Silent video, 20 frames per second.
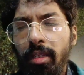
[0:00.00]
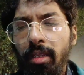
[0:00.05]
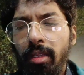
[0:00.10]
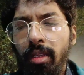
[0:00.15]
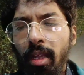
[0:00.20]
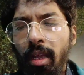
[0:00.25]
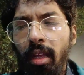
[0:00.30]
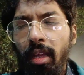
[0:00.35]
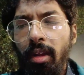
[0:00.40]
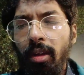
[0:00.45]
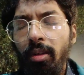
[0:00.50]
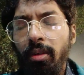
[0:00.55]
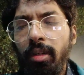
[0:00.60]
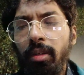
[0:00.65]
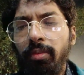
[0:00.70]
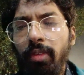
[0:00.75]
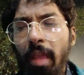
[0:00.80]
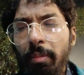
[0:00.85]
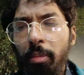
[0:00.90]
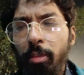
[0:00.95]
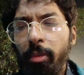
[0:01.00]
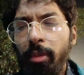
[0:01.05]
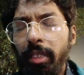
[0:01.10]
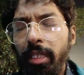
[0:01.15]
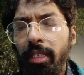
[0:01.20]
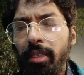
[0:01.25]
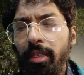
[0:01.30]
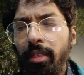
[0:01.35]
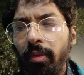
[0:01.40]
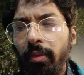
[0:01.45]
around 5 people in
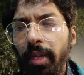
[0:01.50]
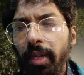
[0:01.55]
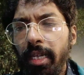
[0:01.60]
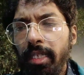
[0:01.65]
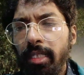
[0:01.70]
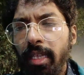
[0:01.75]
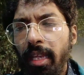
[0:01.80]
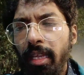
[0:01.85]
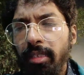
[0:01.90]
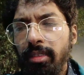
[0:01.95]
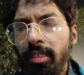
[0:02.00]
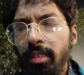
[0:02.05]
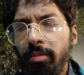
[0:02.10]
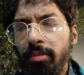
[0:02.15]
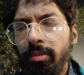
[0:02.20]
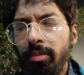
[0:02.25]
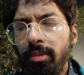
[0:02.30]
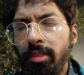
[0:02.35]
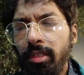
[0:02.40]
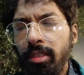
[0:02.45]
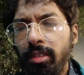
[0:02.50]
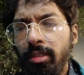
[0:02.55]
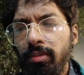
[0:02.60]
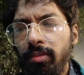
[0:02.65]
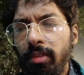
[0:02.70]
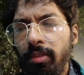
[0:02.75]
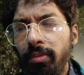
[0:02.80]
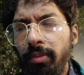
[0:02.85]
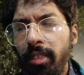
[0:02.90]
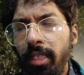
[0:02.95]
the raid and some
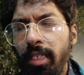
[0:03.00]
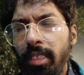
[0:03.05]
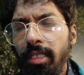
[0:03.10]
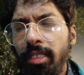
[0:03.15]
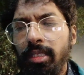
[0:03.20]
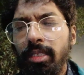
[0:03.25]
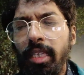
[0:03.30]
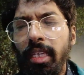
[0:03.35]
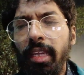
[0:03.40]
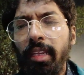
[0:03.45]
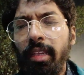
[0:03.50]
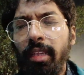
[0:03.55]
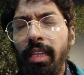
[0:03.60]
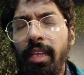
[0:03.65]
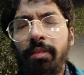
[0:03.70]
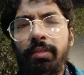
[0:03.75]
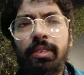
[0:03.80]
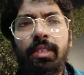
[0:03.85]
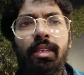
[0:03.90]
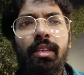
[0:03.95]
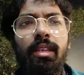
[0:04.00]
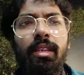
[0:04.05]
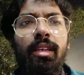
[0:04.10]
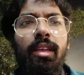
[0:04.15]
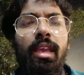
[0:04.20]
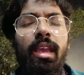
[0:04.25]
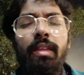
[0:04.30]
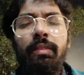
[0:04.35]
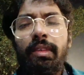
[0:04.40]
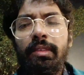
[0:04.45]
50 seconds left, and
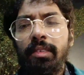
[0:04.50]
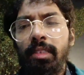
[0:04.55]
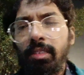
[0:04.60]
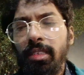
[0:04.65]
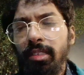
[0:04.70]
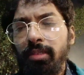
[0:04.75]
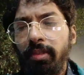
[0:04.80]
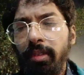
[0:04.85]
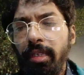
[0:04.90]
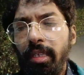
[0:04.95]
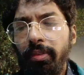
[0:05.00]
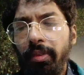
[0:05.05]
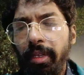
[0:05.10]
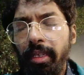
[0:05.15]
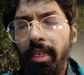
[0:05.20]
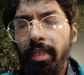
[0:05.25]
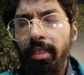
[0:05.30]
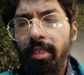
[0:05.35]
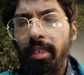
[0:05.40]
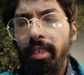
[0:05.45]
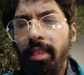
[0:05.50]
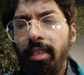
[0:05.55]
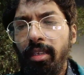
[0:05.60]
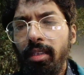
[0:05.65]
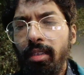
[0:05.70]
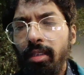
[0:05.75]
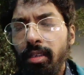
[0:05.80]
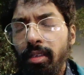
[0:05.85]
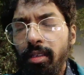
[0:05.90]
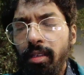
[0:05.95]
we have successfully defeated the
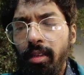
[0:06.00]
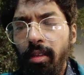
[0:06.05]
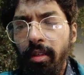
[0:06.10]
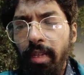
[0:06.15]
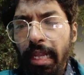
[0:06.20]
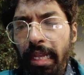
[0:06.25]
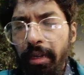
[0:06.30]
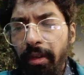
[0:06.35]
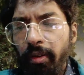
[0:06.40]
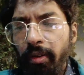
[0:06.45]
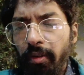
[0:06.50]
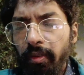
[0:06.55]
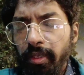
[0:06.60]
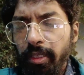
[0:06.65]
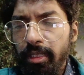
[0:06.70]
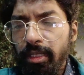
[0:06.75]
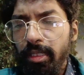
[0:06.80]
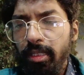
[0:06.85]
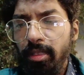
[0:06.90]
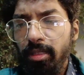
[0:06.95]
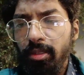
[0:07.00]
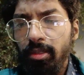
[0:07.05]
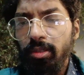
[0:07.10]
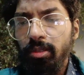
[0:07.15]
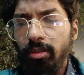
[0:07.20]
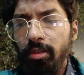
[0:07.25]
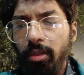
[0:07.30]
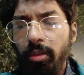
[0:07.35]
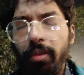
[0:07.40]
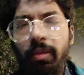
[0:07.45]
Landrus. So
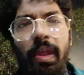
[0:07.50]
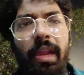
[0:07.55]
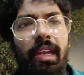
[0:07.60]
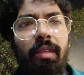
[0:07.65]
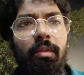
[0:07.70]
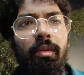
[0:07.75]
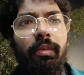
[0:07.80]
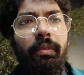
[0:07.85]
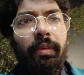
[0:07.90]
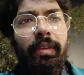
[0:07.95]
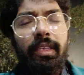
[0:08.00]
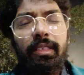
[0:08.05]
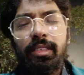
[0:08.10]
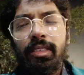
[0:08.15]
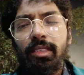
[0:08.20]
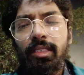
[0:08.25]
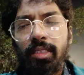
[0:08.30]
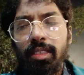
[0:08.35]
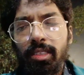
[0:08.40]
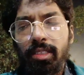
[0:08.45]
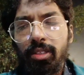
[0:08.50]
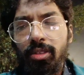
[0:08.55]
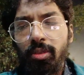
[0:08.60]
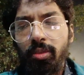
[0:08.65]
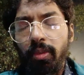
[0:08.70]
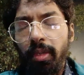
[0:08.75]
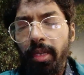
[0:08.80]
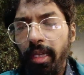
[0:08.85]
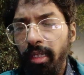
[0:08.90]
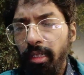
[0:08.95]
required number of trainers is 6 to
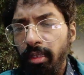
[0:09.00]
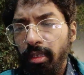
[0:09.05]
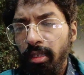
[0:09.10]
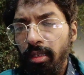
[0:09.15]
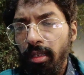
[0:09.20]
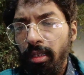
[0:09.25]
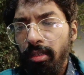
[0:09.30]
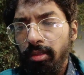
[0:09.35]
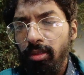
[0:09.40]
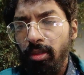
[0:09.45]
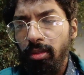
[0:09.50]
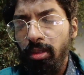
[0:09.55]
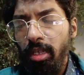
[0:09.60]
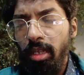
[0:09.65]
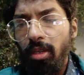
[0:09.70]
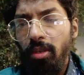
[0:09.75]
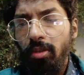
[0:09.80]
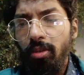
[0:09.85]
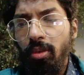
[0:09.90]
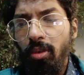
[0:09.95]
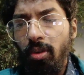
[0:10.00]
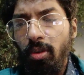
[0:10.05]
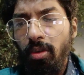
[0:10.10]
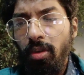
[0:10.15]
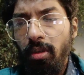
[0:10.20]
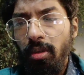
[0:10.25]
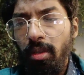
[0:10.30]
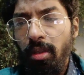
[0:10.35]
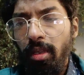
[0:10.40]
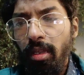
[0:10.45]
8. So there you go,
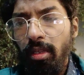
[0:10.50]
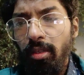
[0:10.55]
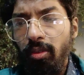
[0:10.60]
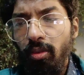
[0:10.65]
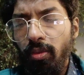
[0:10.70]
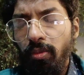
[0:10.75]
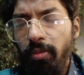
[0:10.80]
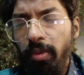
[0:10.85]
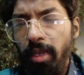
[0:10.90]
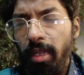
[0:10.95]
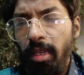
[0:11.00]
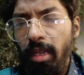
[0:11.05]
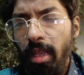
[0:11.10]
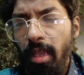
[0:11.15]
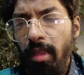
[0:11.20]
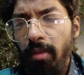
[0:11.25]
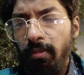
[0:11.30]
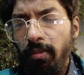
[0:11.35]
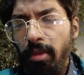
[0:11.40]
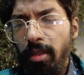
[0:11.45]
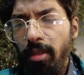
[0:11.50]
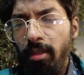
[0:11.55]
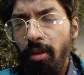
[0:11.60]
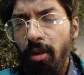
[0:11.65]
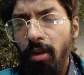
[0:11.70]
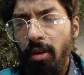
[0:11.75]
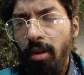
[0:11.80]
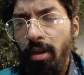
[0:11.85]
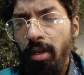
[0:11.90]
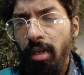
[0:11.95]
you win, and we
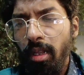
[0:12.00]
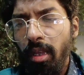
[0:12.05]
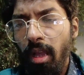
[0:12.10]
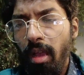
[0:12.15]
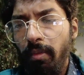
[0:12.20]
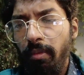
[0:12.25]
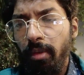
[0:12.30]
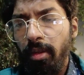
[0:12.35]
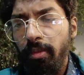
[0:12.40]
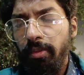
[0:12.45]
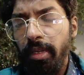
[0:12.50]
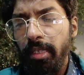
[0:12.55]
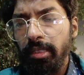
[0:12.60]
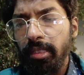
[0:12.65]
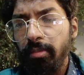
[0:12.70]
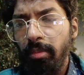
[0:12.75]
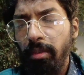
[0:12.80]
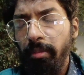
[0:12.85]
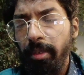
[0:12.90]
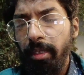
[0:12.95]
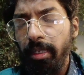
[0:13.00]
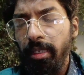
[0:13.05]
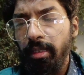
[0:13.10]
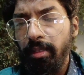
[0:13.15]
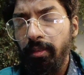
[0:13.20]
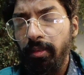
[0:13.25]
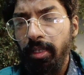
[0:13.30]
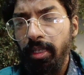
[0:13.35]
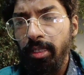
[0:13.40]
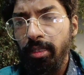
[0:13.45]
got our friendship level
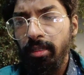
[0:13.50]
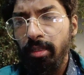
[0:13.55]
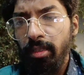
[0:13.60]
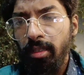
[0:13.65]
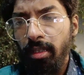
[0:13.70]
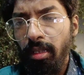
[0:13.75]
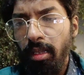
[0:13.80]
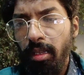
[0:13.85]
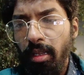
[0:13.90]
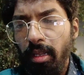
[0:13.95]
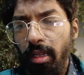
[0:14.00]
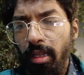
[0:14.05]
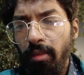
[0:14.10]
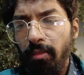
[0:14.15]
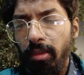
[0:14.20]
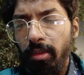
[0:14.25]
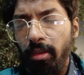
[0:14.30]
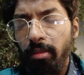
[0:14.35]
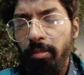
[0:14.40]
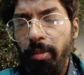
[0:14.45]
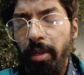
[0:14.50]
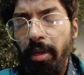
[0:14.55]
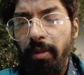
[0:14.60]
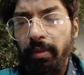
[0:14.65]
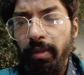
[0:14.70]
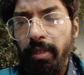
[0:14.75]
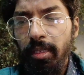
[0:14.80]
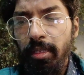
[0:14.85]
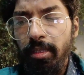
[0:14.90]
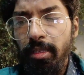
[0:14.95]
increased. And we got
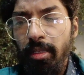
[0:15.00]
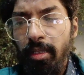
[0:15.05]
berries,